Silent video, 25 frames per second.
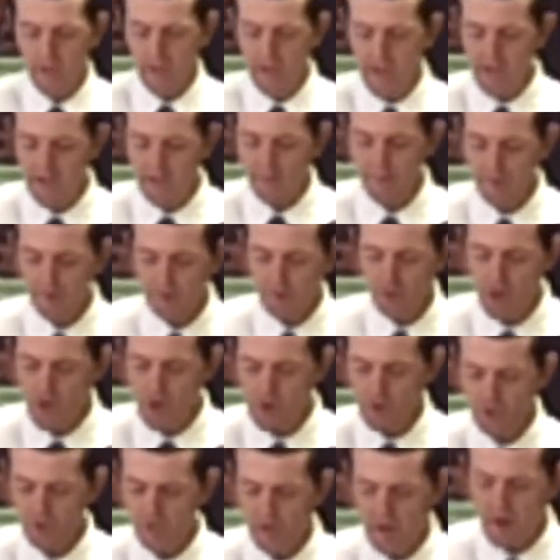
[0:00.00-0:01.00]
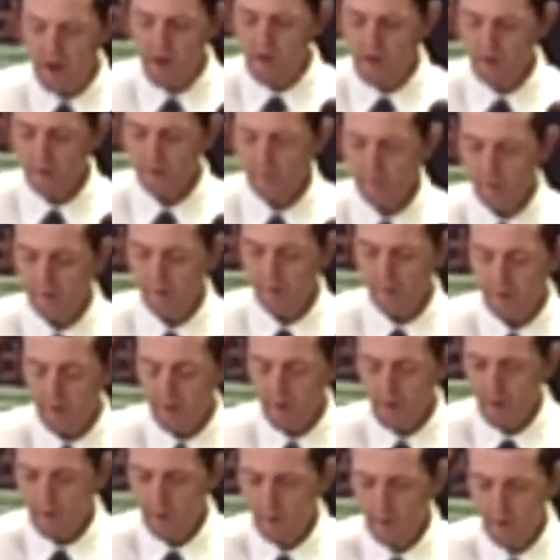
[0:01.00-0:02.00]
and the church here.
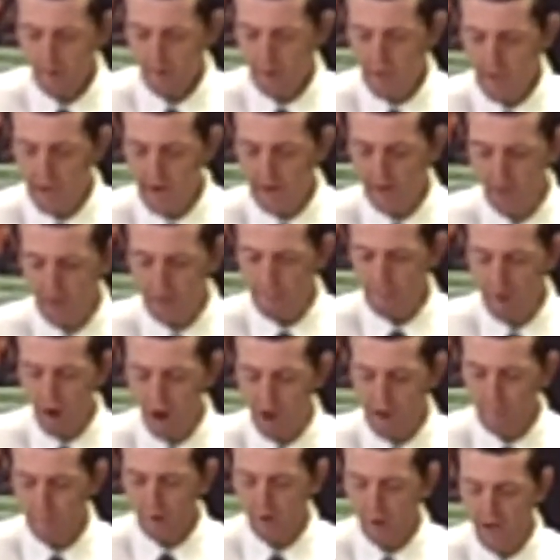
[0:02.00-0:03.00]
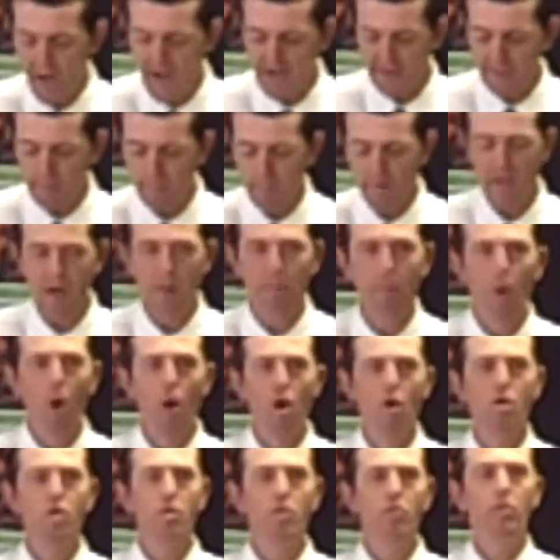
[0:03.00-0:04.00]
Amen. And I'm, I'm glad to be a
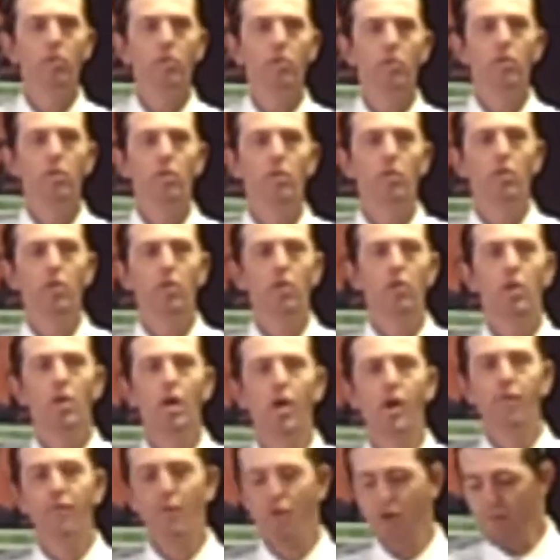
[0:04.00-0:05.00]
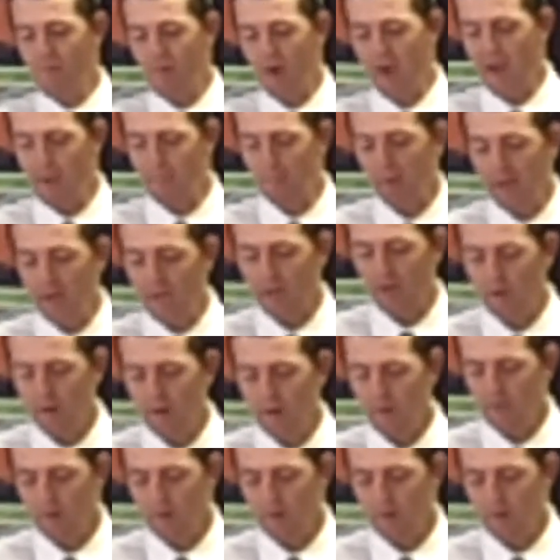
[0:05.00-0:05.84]
part of your family,